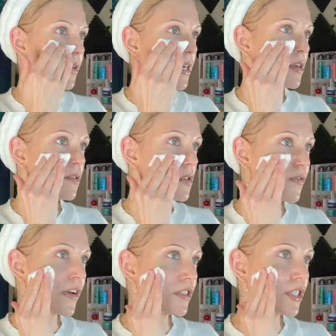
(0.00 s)
that use
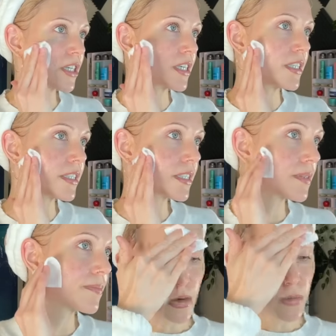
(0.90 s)
filters.
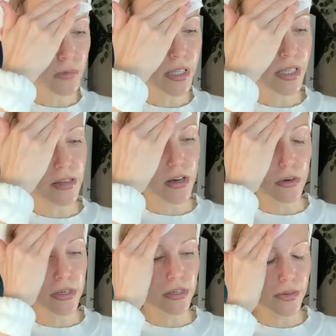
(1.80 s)
Really, though,
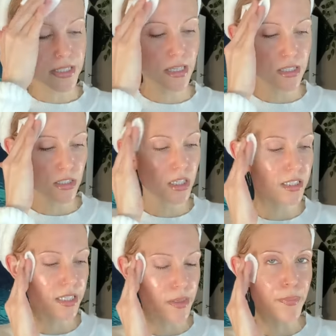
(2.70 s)
you know, it does start
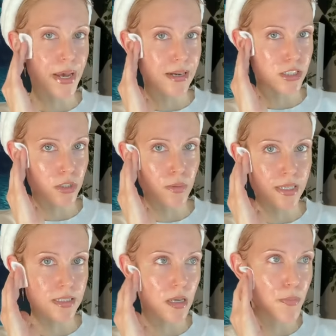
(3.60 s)
to impact you
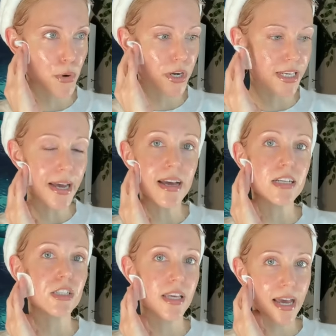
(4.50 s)
at some point. I
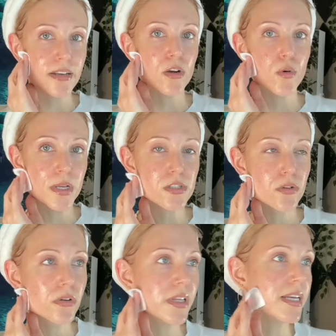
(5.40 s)
actually had to quit
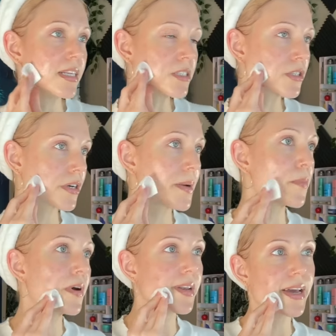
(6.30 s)
scrolling Instagram
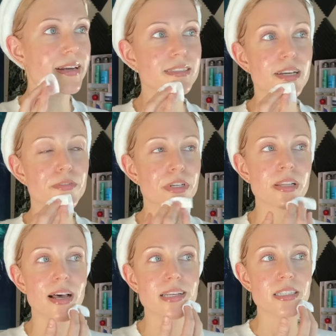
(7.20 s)
one night because I
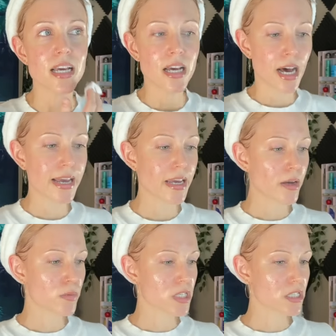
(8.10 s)
realized I, I,
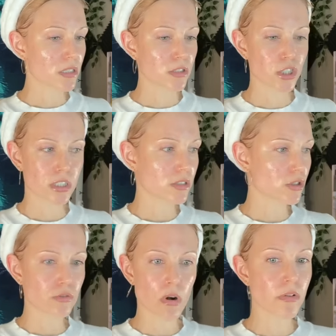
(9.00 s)
was just
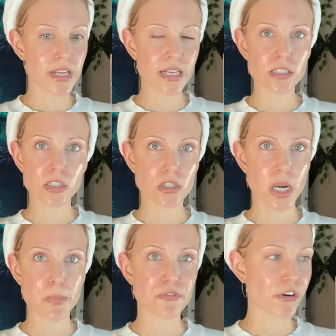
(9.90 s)
scrolling
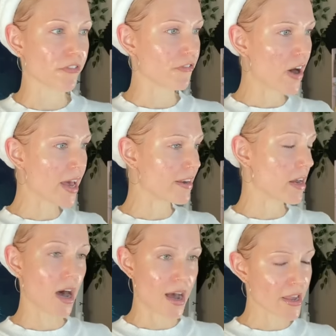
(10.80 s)
Instagram for fun,
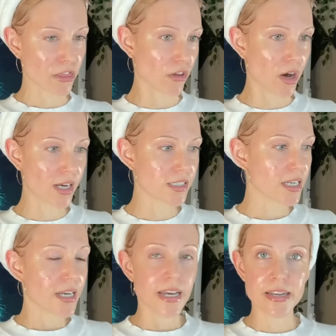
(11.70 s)
I thought,
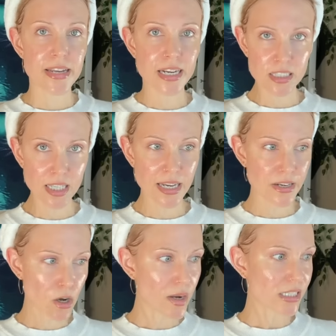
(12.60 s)
and next thing I
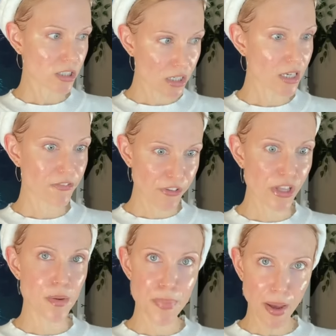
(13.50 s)
know, I started
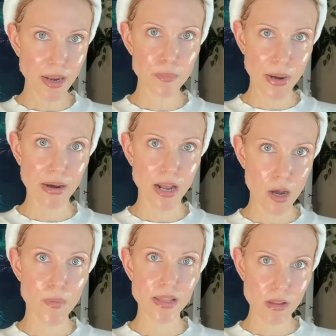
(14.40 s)
feeling bad about how
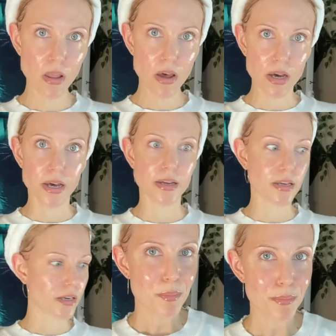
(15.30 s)
I look.
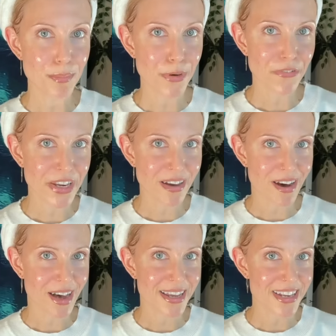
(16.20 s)
Moving
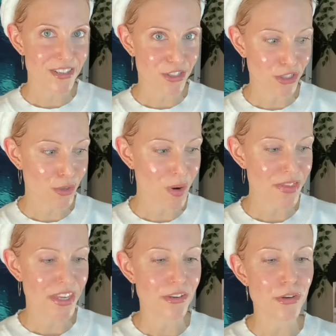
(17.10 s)
on to
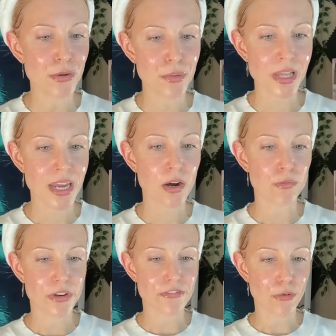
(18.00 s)
the newly
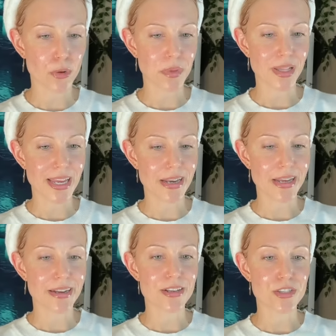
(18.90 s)

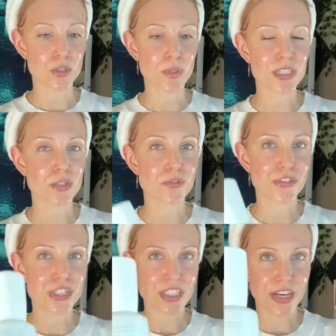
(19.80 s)
reformulated Sulwhasoo
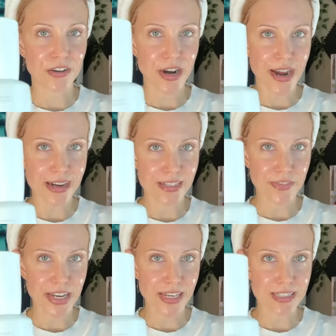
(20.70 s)
First Care
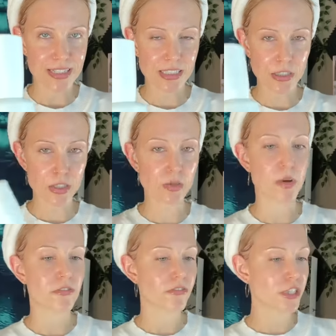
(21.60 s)
Activating Serum
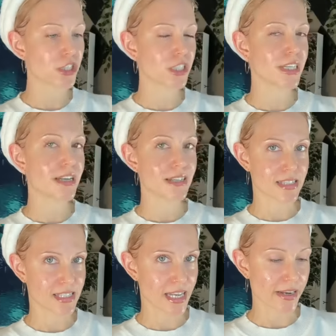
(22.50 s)
version
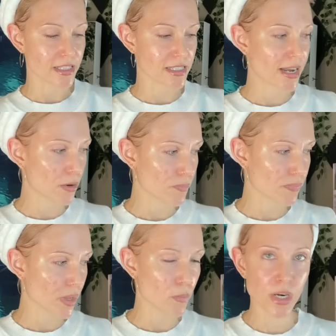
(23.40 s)
6. Now,
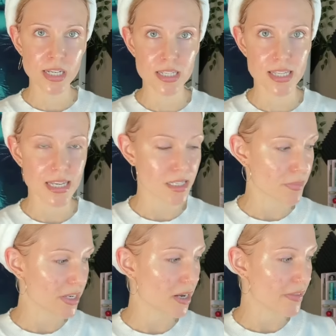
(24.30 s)
I wanted to say
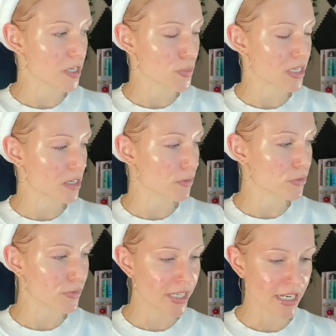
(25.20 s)
something on this because I was
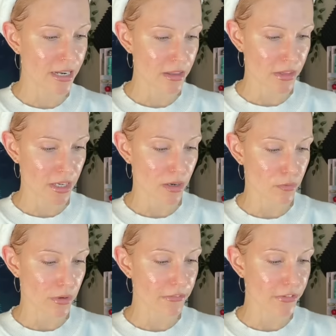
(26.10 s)
reading the
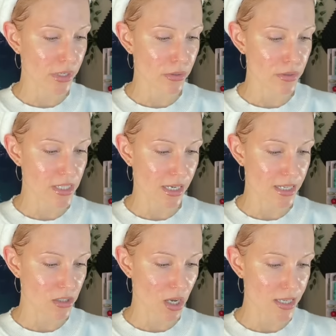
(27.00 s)
reviews and I
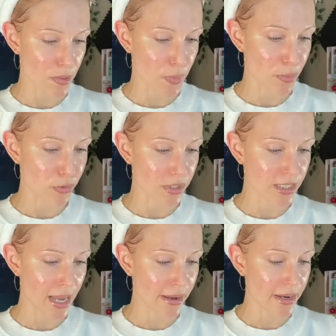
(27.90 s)
saw some people
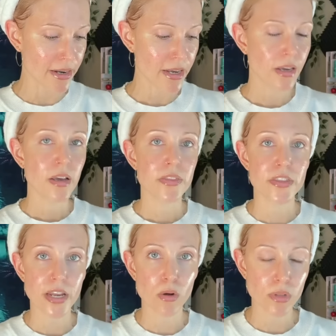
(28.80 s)
saying that
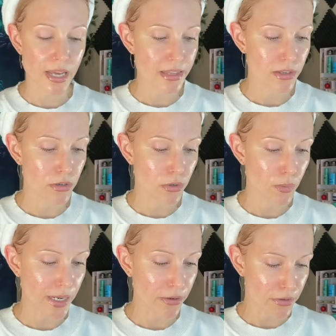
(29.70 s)
they don't like the new
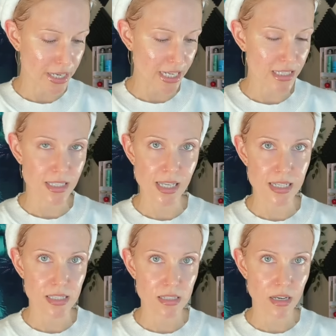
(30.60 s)
ingredients
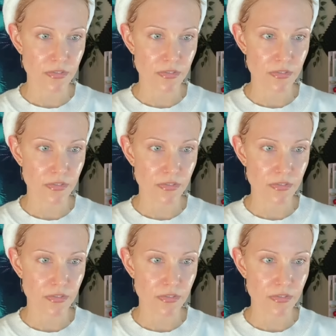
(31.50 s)
list of